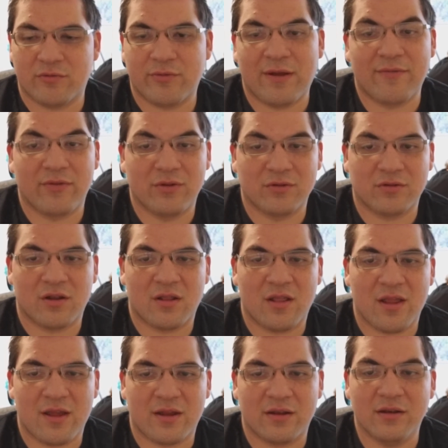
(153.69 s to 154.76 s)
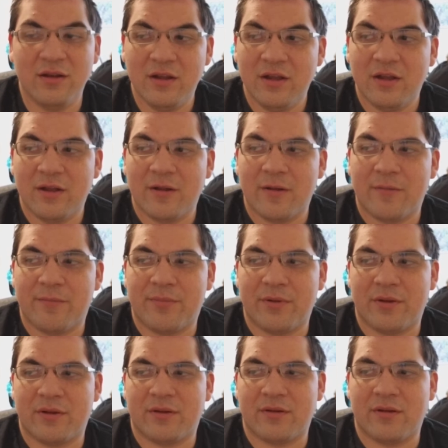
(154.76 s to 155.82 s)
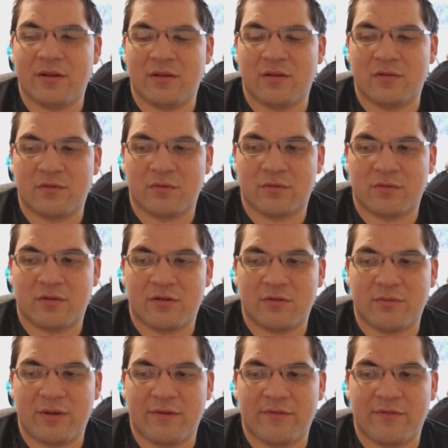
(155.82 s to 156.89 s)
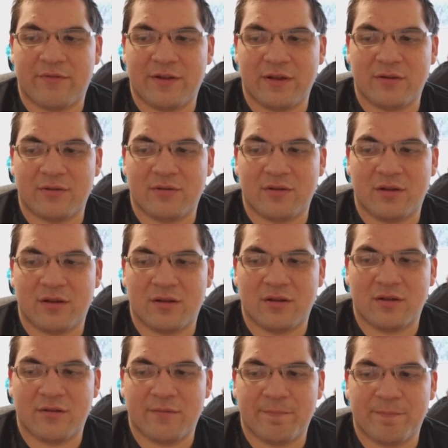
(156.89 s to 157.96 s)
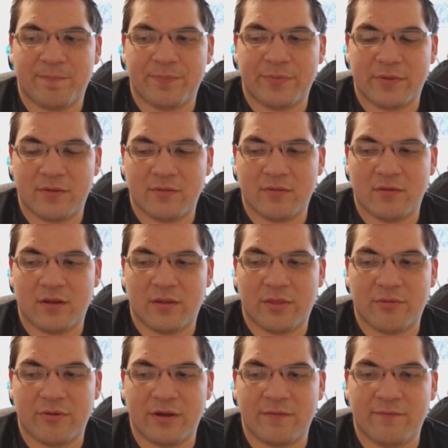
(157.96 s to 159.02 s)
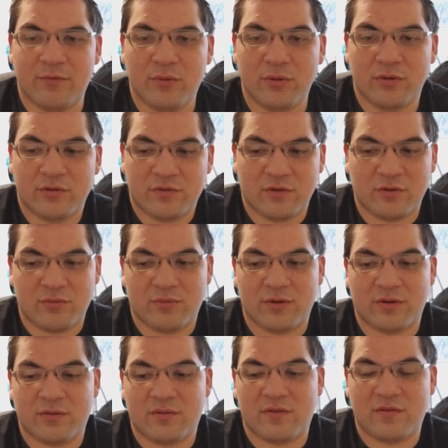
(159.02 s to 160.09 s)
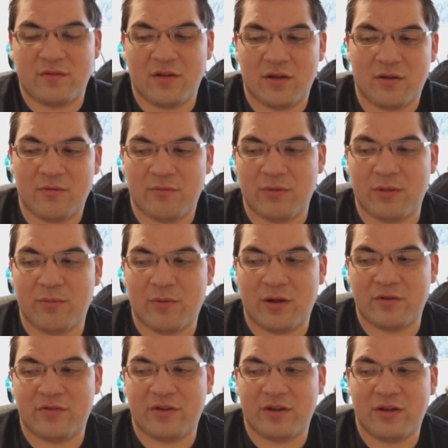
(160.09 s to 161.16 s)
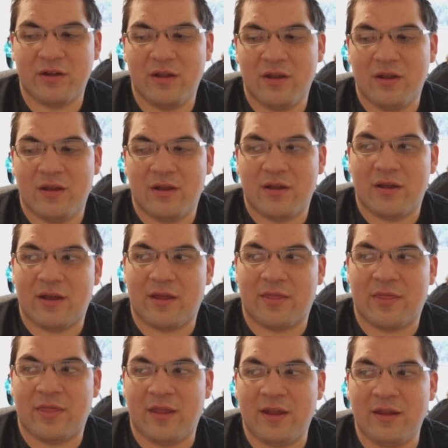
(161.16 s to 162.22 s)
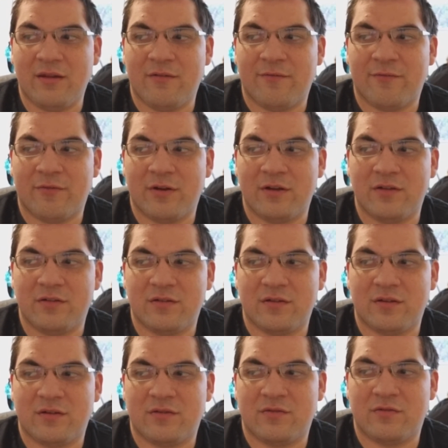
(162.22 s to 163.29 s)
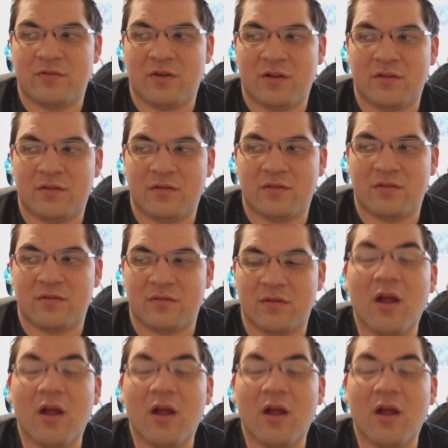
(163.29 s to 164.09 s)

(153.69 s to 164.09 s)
We haven't looked online, but in the stores near us, we haven't found 3 and 4, so we're stuck with watching, I think Frieza's